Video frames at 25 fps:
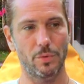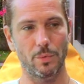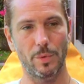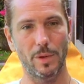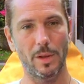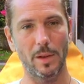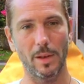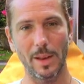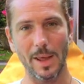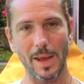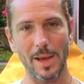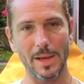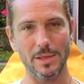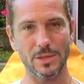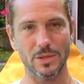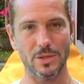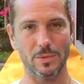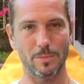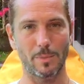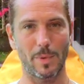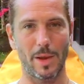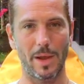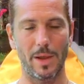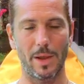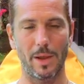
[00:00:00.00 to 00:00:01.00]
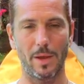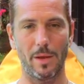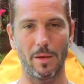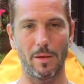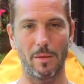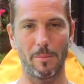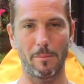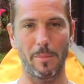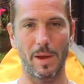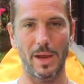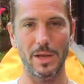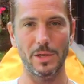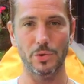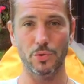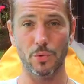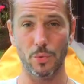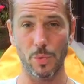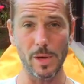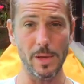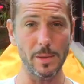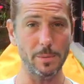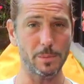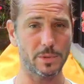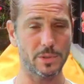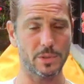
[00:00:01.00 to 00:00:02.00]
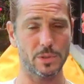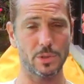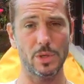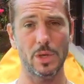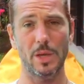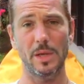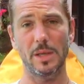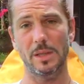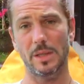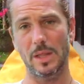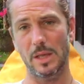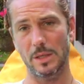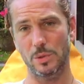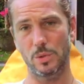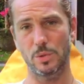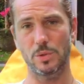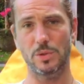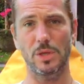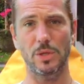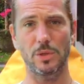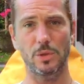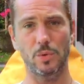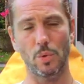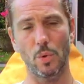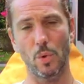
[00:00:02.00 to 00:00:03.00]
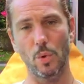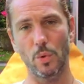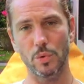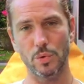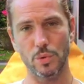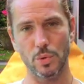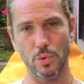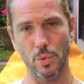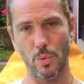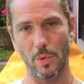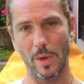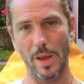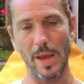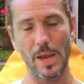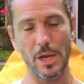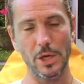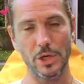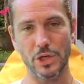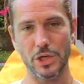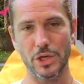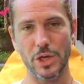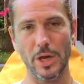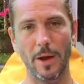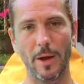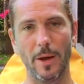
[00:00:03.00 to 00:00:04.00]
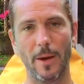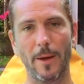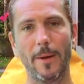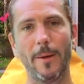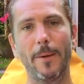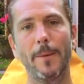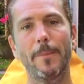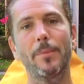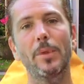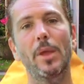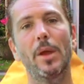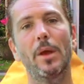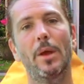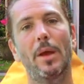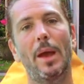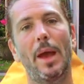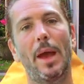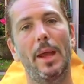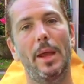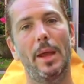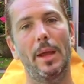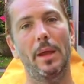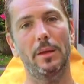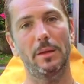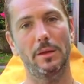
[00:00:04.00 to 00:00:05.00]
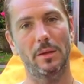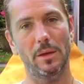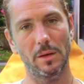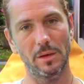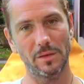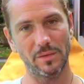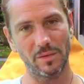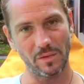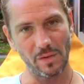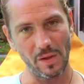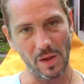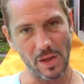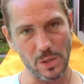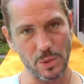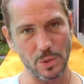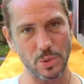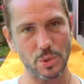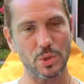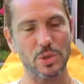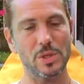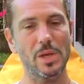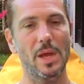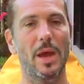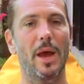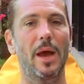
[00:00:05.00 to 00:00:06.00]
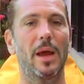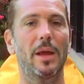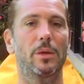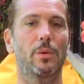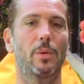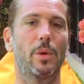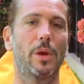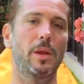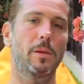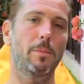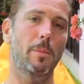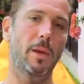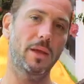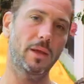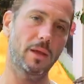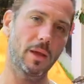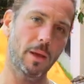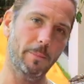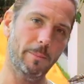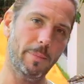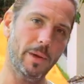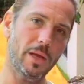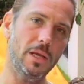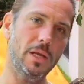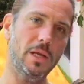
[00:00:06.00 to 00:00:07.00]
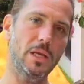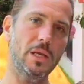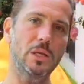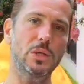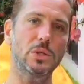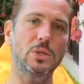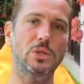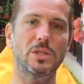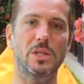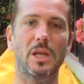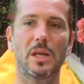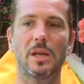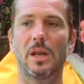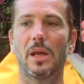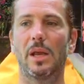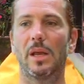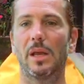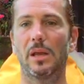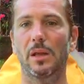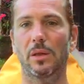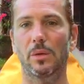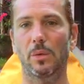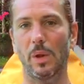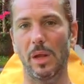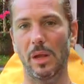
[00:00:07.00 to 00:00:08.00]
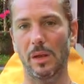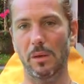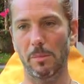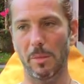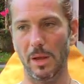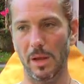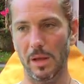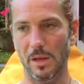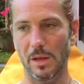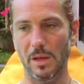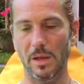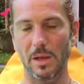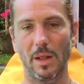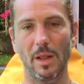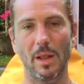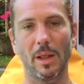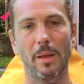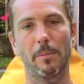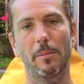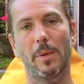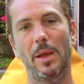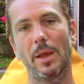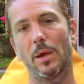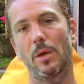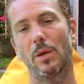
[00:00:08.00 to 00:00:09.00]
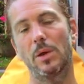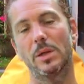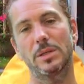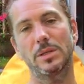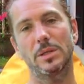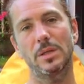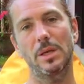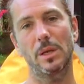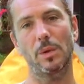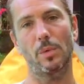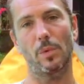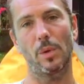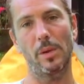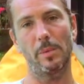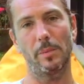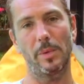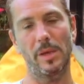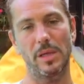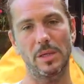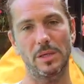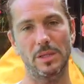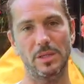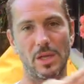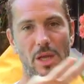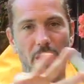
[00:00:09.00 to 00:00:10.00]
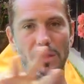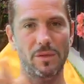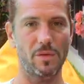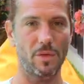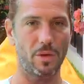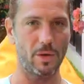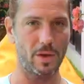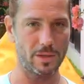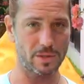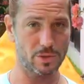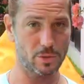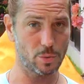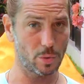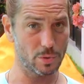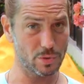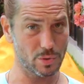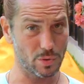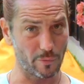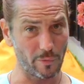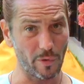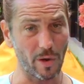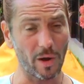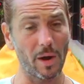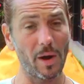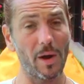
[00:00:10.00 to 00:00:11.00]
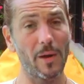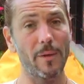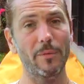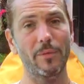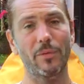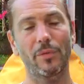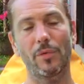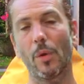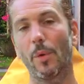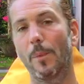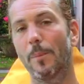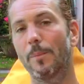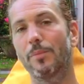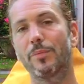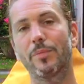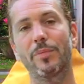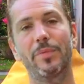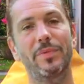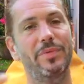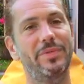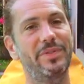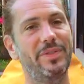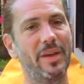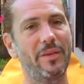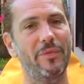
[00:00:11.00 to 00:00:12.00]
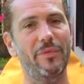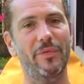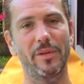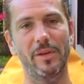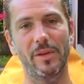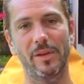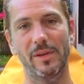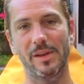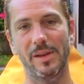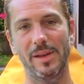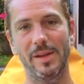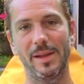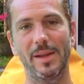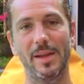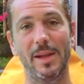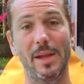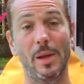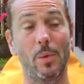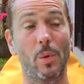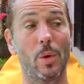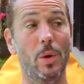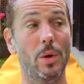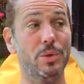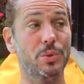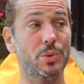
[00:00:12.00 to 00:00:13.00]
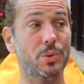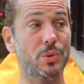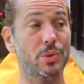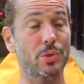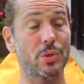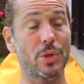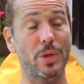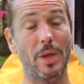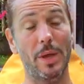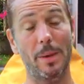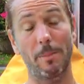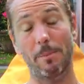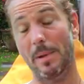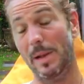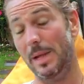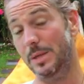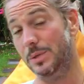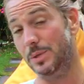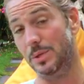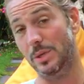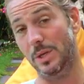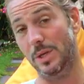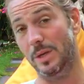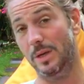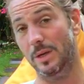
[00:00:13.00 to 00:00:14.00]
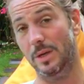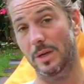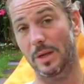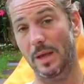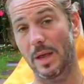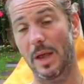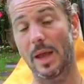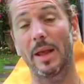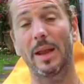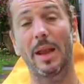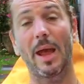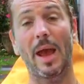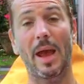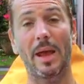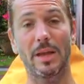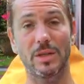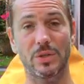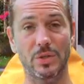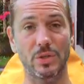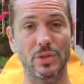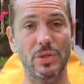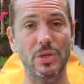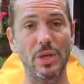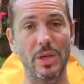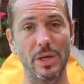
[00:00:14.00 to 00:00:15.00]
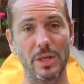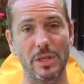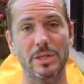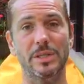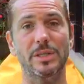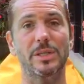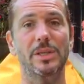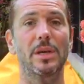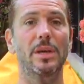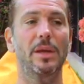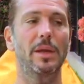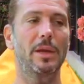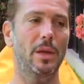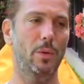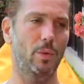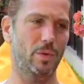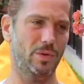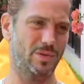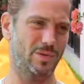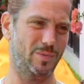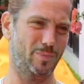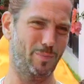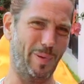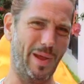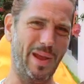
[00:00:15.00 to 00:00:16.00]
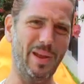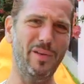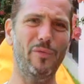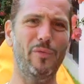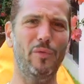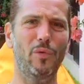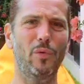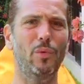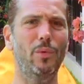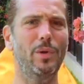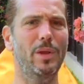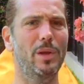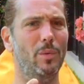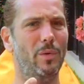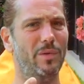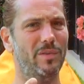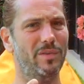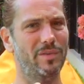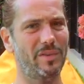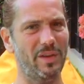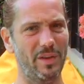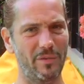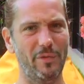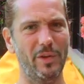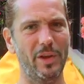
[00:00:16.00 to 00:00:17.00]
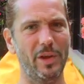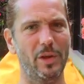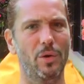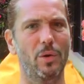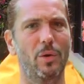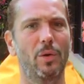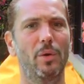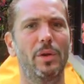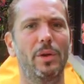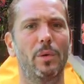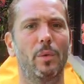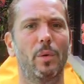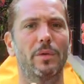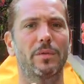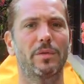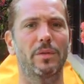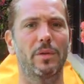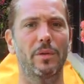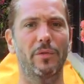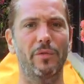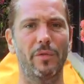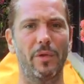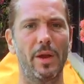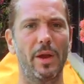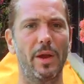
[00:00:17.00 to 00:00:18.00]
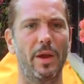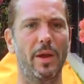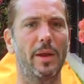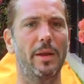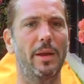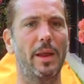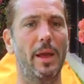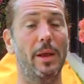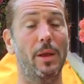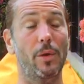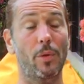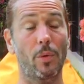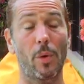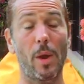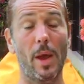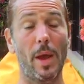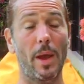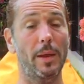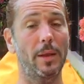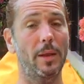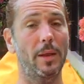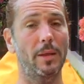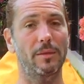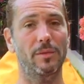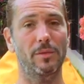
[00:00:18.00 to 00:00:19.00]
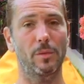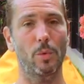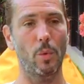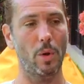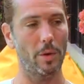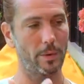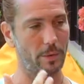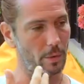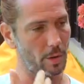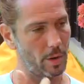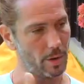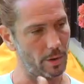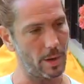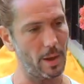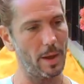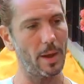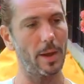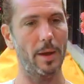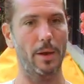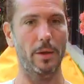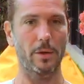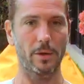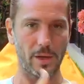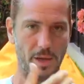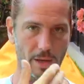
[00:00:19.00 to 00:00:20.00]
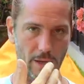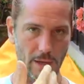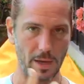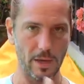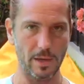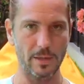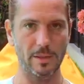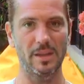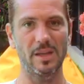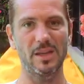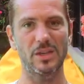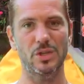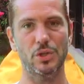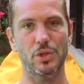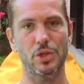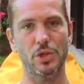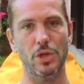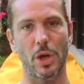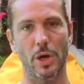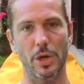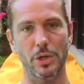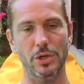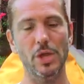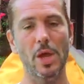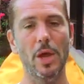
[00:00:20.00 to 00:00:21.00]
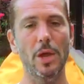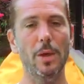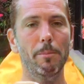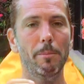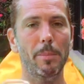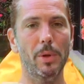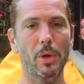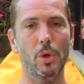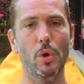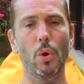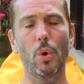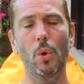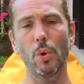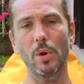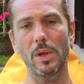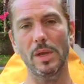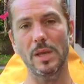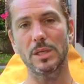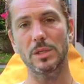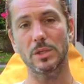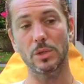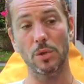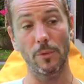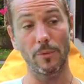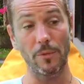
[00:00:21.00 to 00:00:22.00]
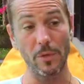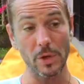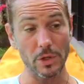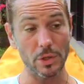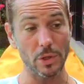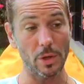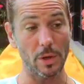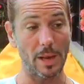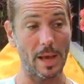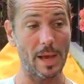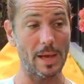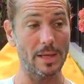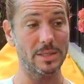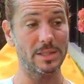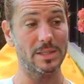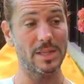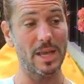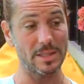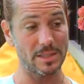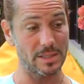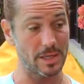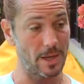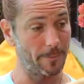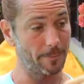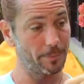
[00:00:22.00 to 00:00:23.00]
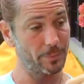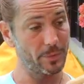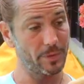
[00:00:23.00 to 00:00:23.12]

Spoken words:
realize my dreams, that's to say to go to Asia. I handle things, I create my companies, then I create my holistic well-being center and so on and so far. So definitely it was a blessing. And I see it was painful, it was difficult, it was not fair, and I cried and so on. Well, yeah, okay, I discharged. But the goal is to visualize that